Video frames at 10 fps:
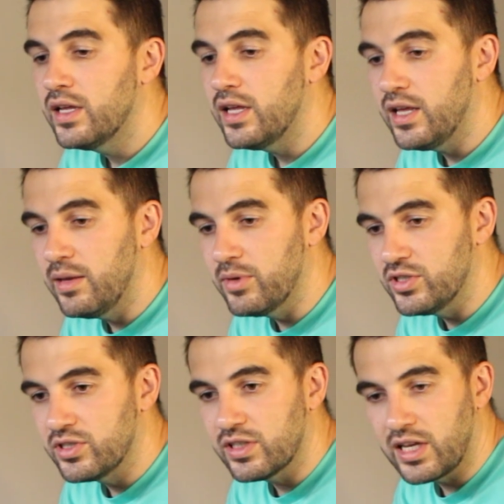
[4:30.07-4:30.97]
image
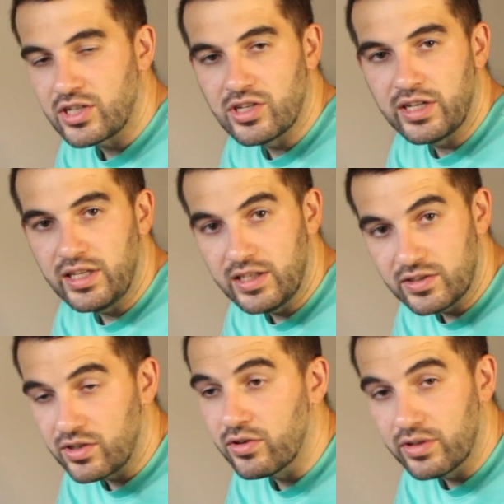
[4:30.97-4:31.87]
selection is
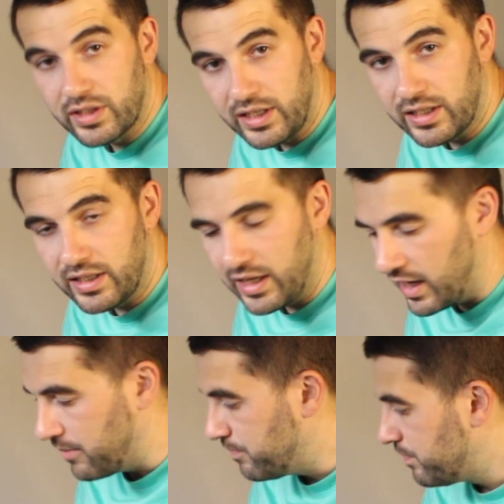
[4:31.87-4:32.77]
currently in the app.
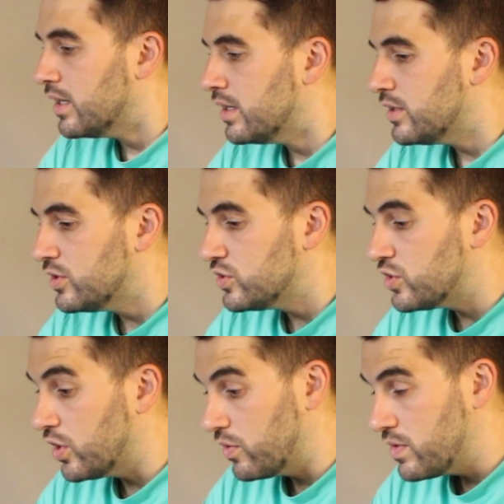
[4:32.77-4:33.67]

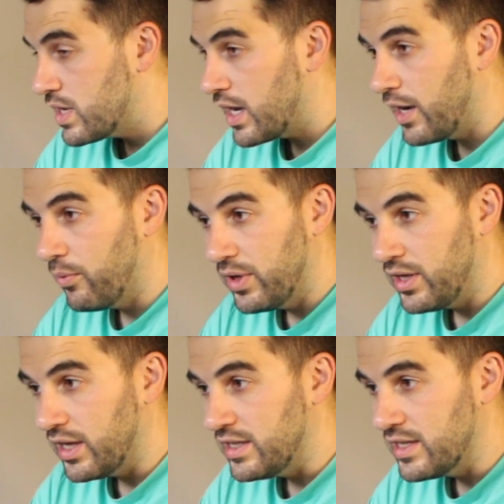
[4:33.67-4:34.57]
So I went and
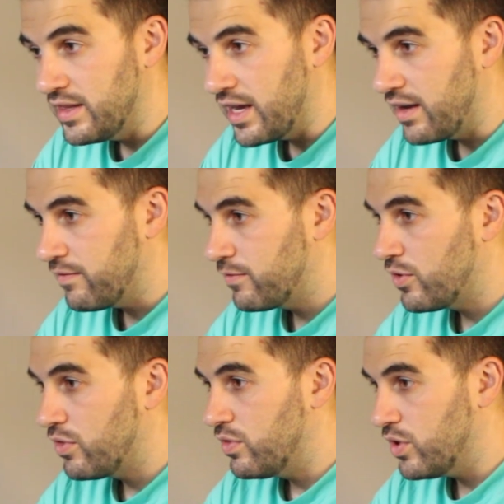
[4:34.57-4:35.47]
I did that for
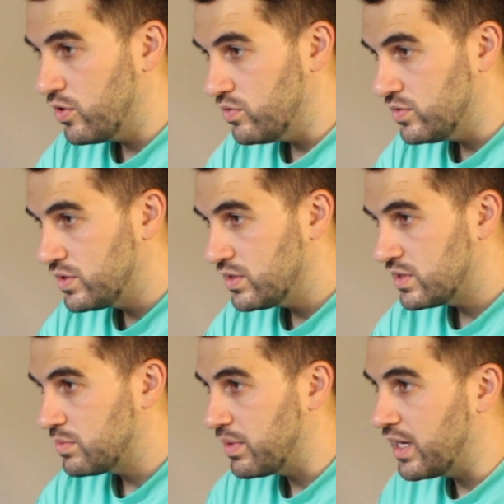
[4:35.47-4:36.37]
those
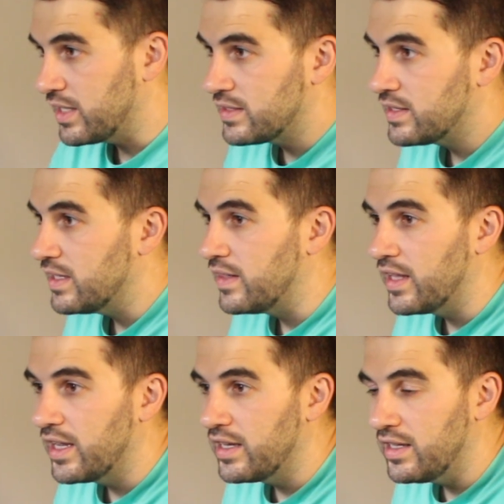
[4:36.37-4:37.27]
spots, and
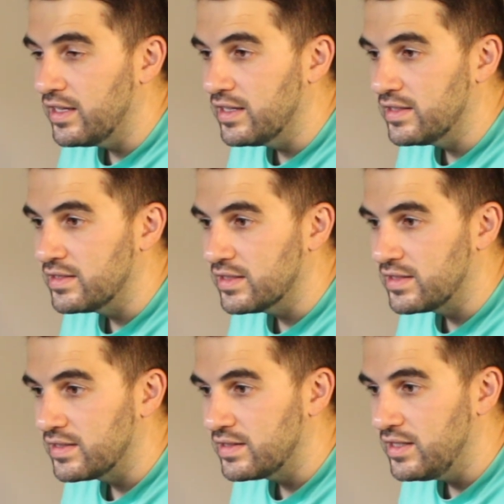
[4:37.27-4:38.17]
that is, let's
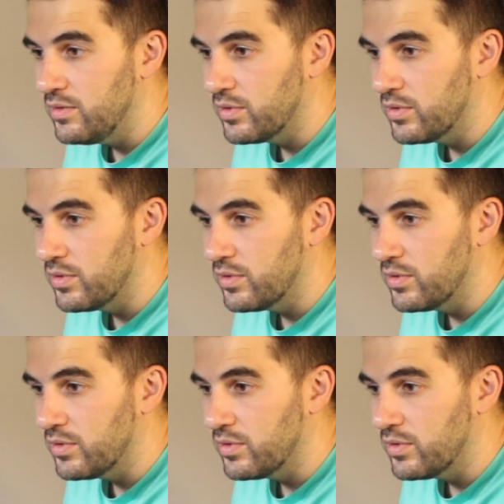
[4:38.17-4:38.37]
see where